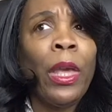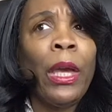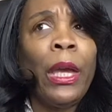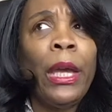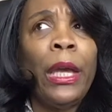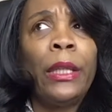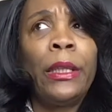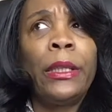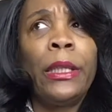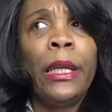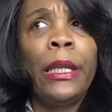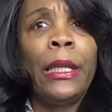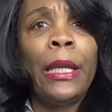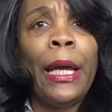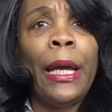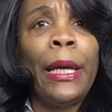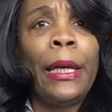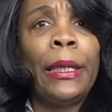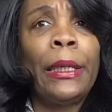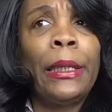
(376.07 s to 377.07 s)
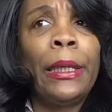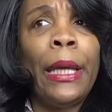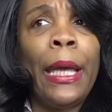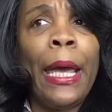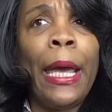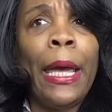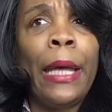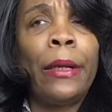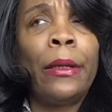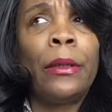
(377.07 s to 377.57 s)
And then I
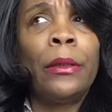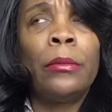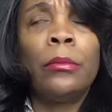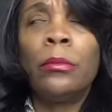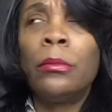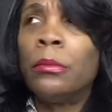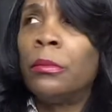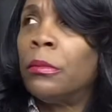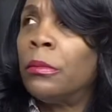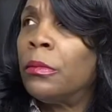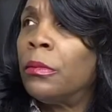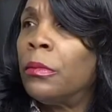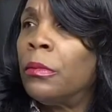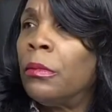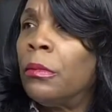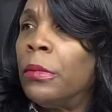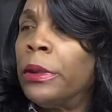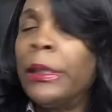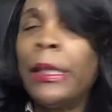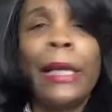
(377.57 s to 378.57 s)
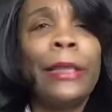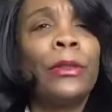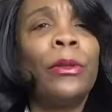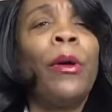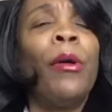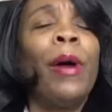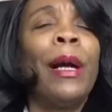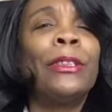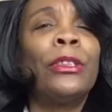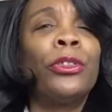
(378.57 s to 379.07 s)
had a, what did I do?
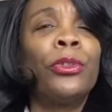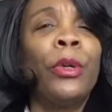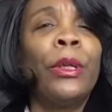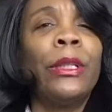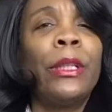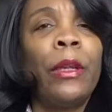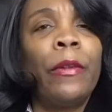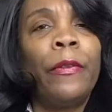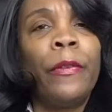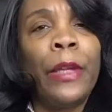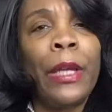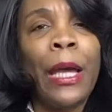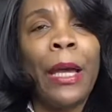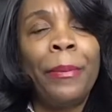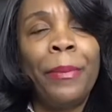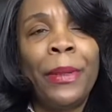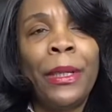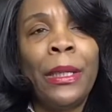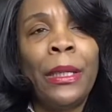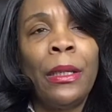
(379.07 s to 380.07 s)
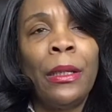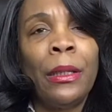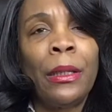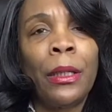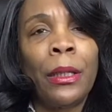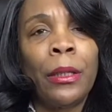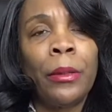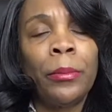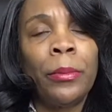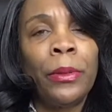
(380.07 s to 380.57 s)
Oh, I joined their VIP
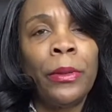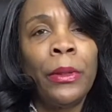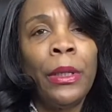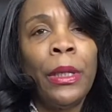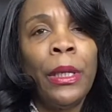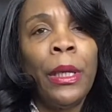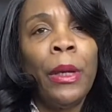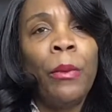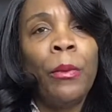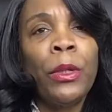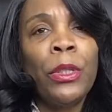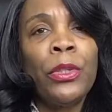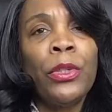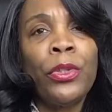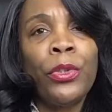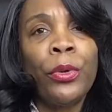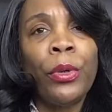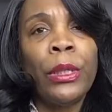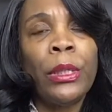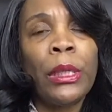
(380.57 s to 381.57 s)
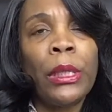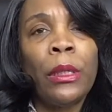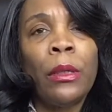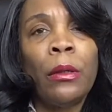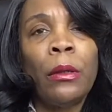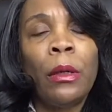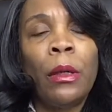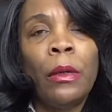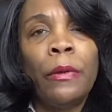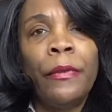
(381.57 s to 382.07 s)
club. When you join their
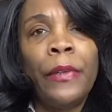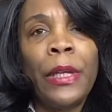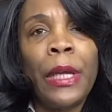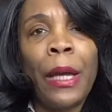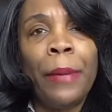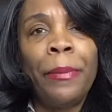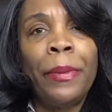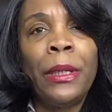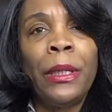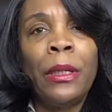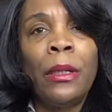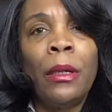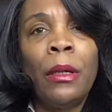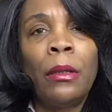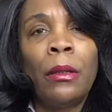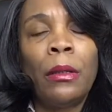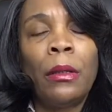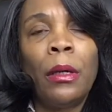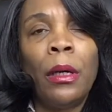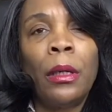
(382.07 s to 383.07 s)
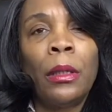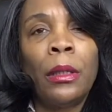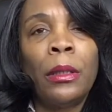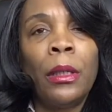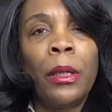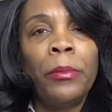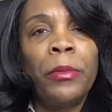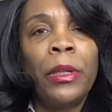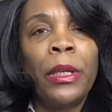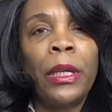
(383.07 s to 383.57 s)
VIP
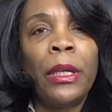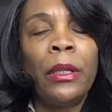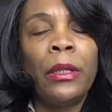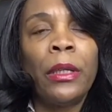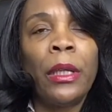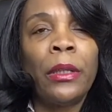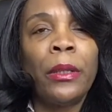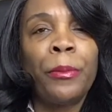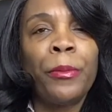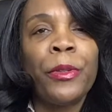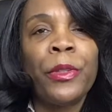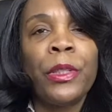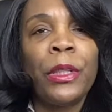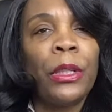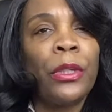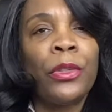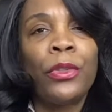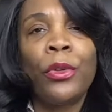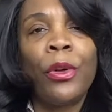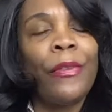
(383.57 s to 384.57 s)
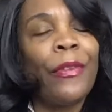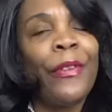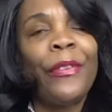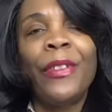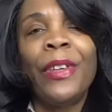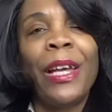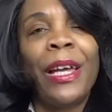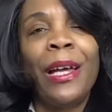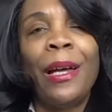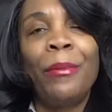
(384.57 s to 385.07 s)
club, you get another percentage off. I
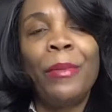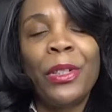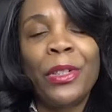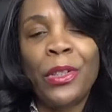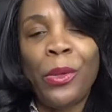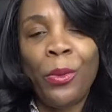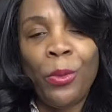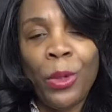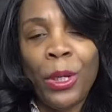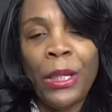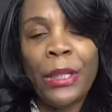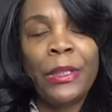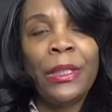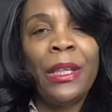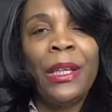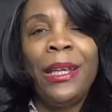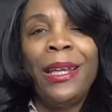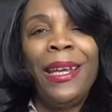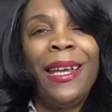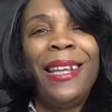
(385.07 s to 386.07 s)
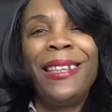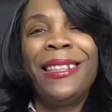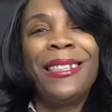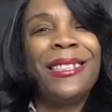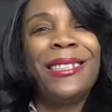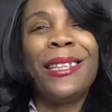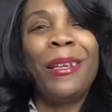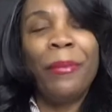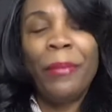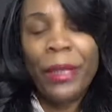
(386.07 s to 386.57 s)
forgot how much it was. And then
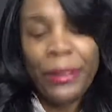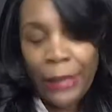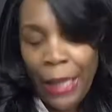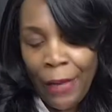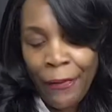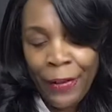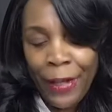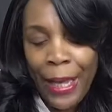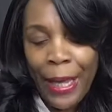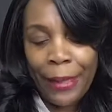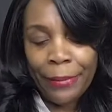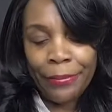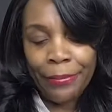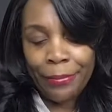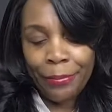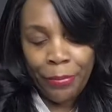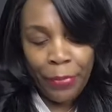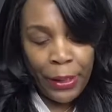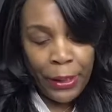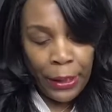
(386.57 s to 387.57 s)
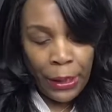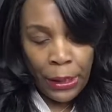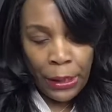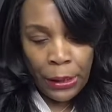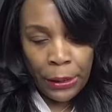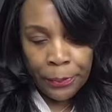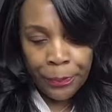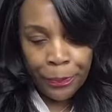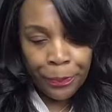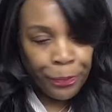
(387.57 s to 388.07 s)
something else. I forgot. But
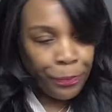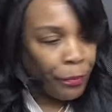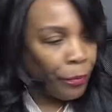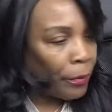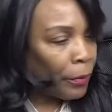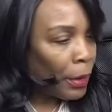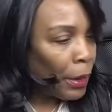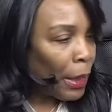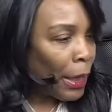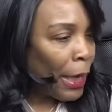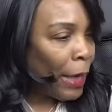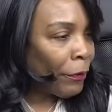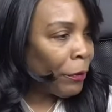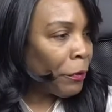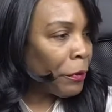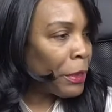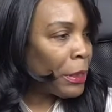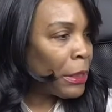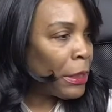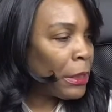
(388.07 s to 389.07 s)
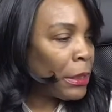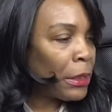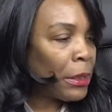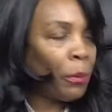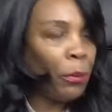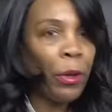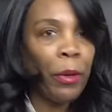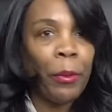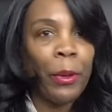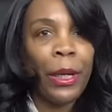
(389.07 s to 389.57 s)
I have the receipt
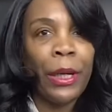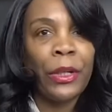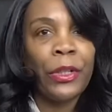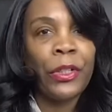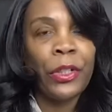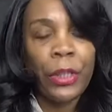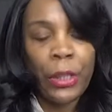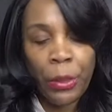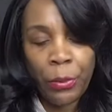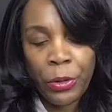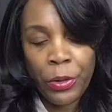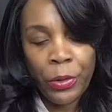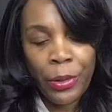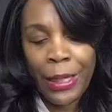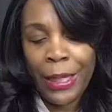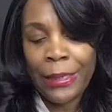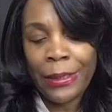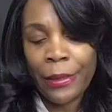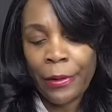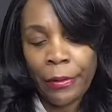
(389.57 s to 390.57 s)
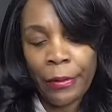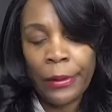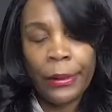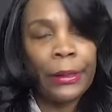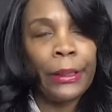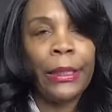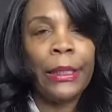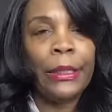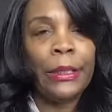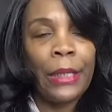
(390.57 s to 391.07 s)
somewhere where I could share that with you guys on a
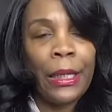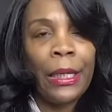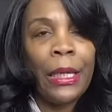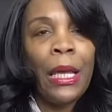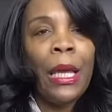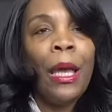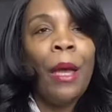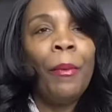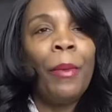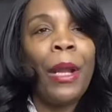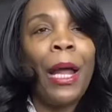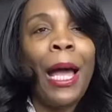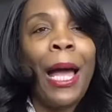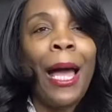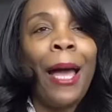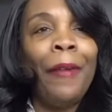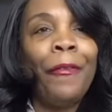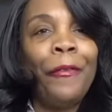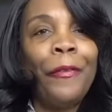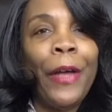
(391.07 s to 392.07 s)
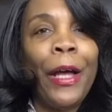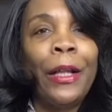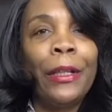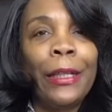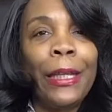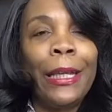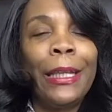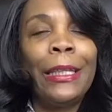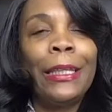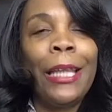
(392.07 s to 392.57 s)
later date. But I fell
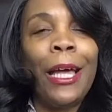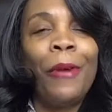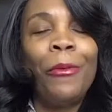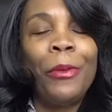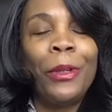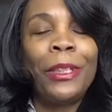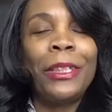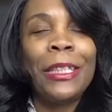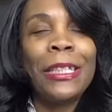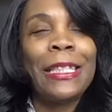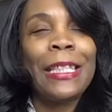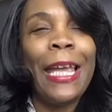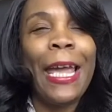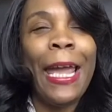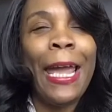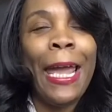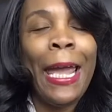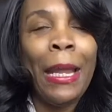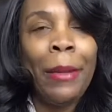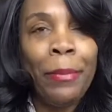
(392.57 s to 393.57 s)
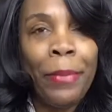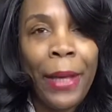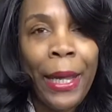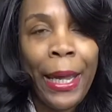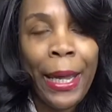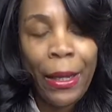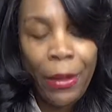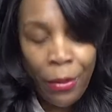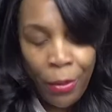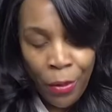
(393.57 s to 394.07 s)
in love with this
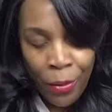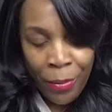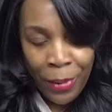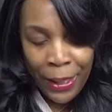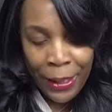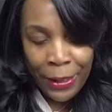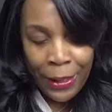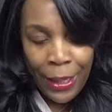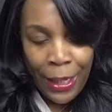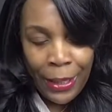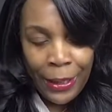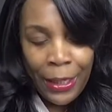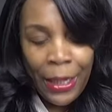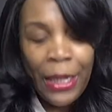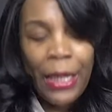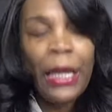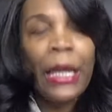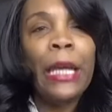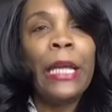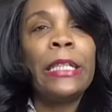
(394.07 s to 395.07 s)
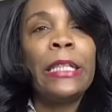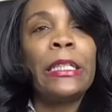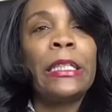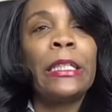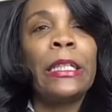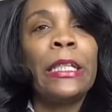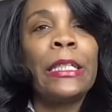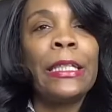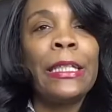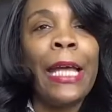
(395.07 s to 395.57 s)
handbag. Oh, my God.
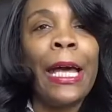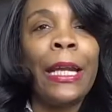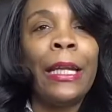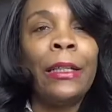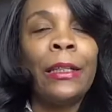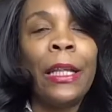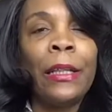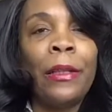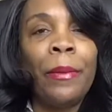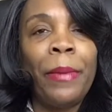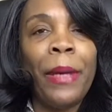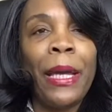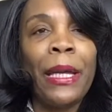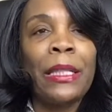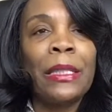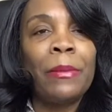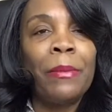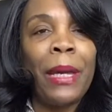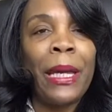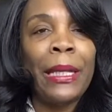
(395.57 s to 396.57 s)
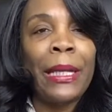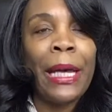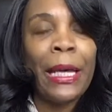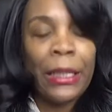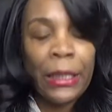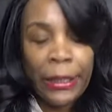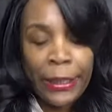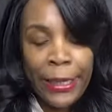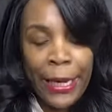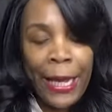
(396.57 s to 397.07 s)
It's not a leather bag. It's made out
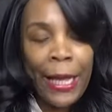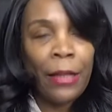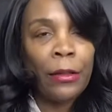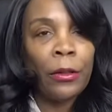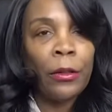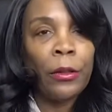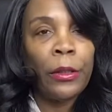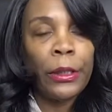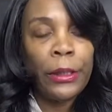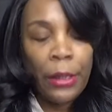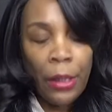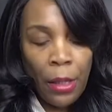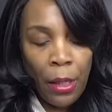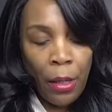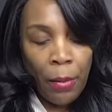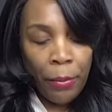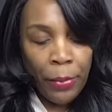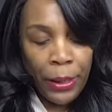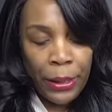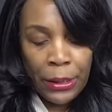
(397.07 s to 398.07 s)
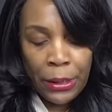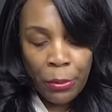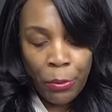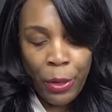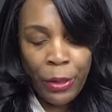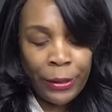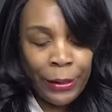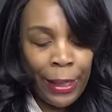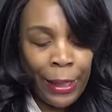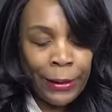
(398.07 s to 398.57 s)
of nylon. But it's
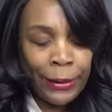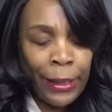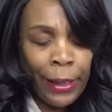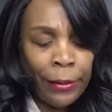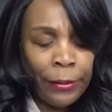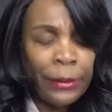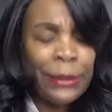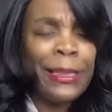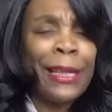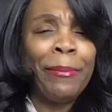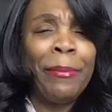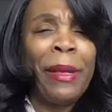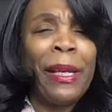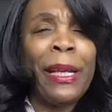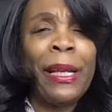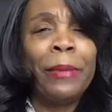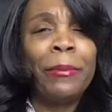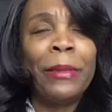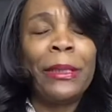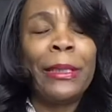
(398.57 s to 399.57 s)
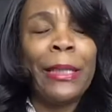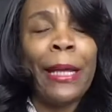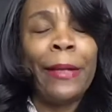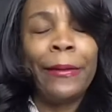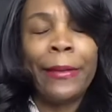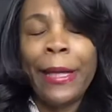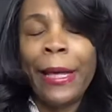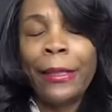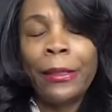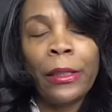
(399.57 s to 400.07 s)
not made out of
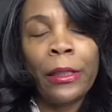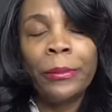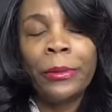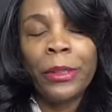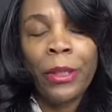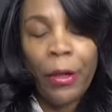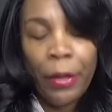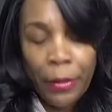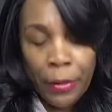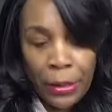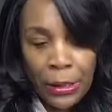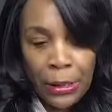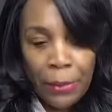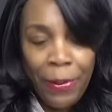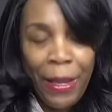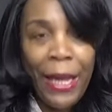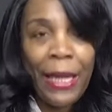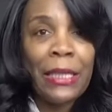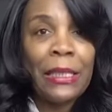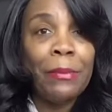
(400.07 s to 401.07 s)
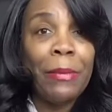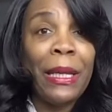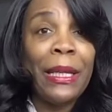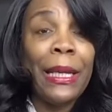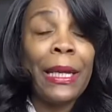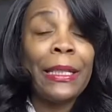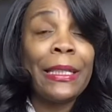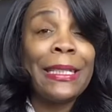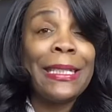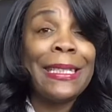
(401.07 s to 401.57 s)
nylon. I'm sorry. This bag is made
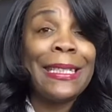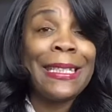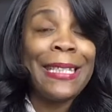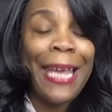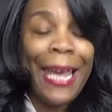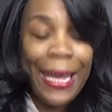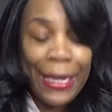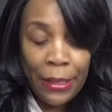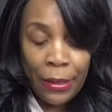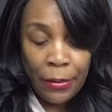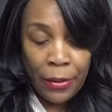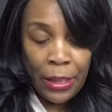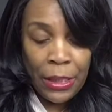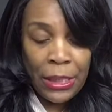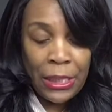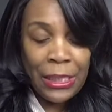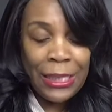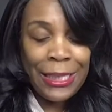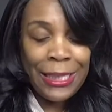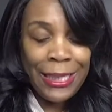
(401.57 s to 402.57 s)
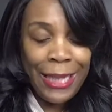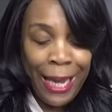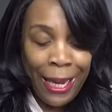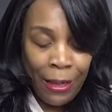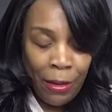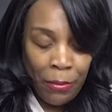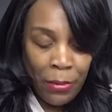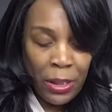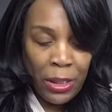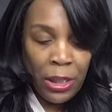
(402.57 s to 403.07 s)
out of satin. It's a
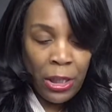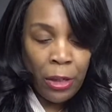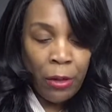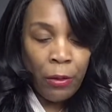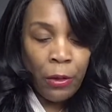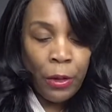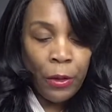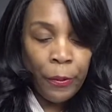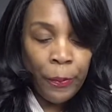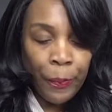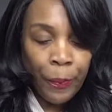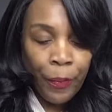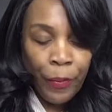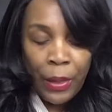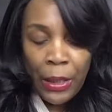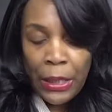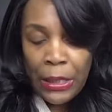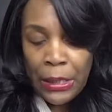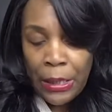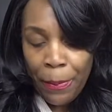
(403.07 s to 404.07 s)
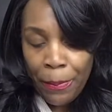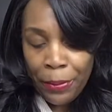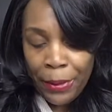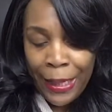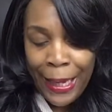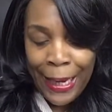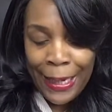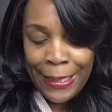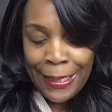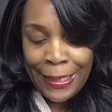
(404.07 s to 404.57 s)
satin material. It's a
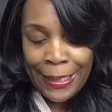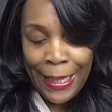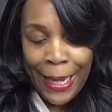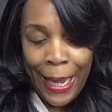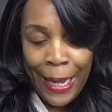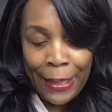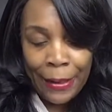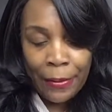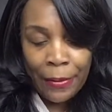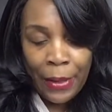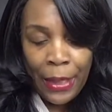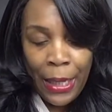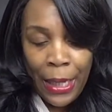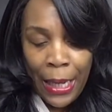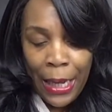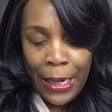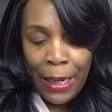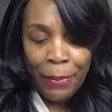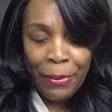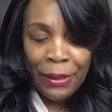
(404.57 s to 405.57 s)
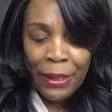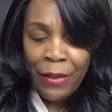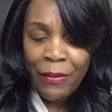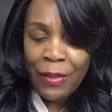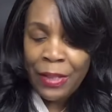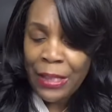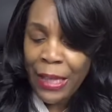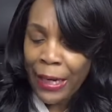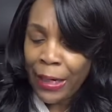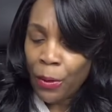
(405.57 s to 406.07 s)
black satin. And I believe
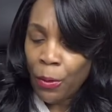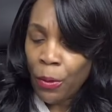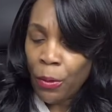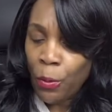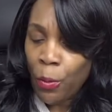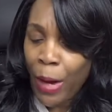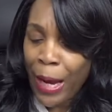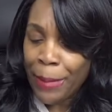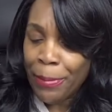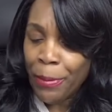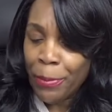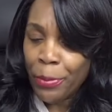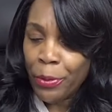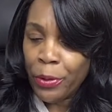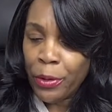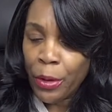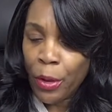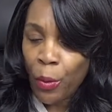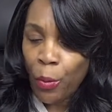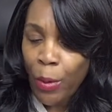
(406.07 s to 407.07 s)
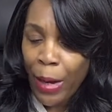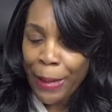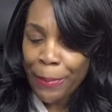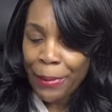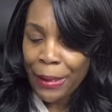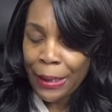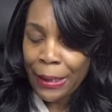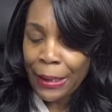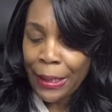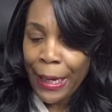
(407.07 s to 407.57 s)
it's like wipeable. You could wipe
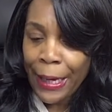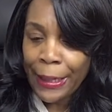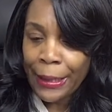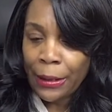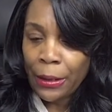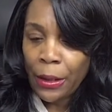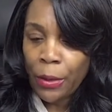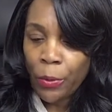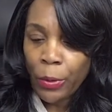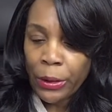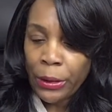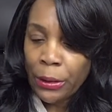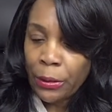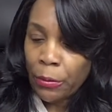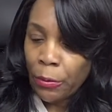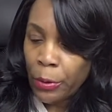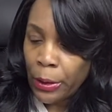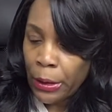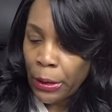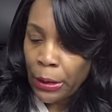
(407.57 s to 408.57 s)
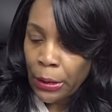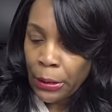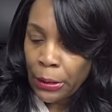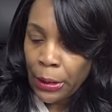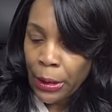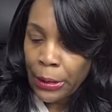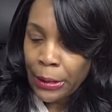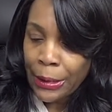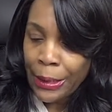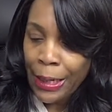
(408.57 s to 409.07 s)
it lightly with
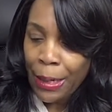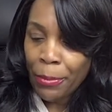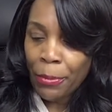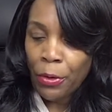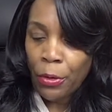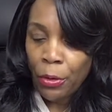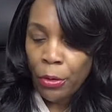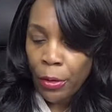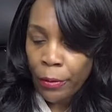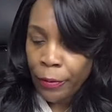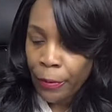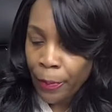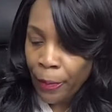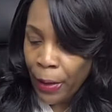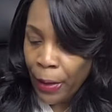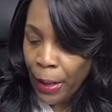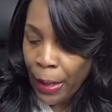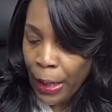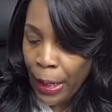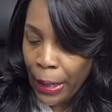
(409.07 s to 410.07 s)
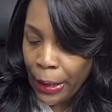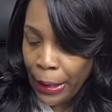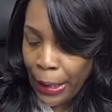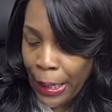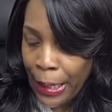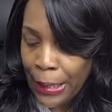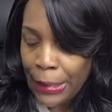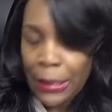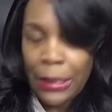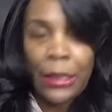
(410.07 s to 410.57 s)
a damp cloth. And it
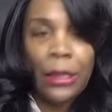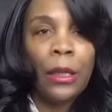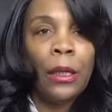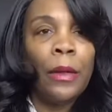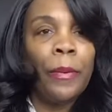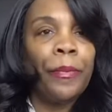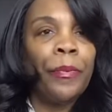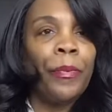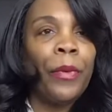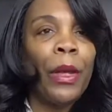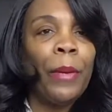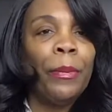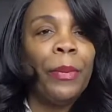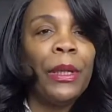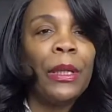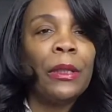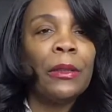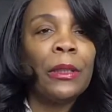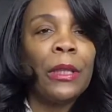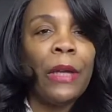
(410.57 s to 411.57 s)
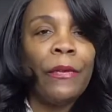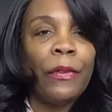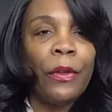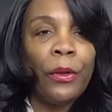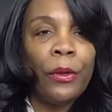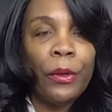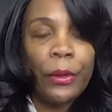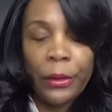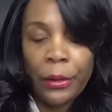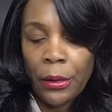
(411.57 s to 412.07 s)
has a bit of leather
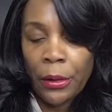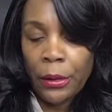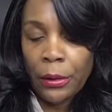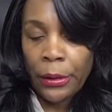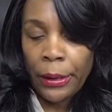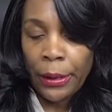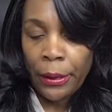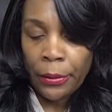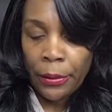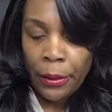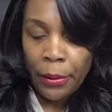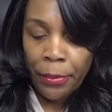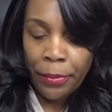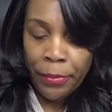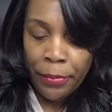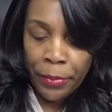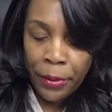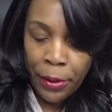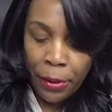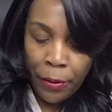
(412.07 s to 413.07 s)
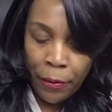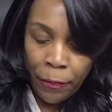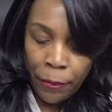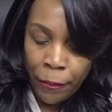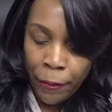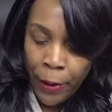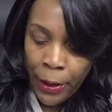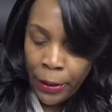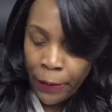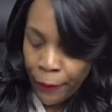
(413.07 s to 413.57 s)
on the
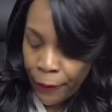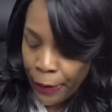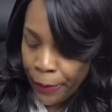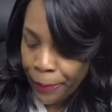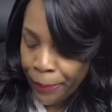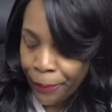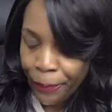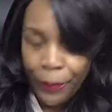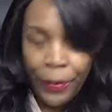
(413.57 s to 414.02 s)
front of it.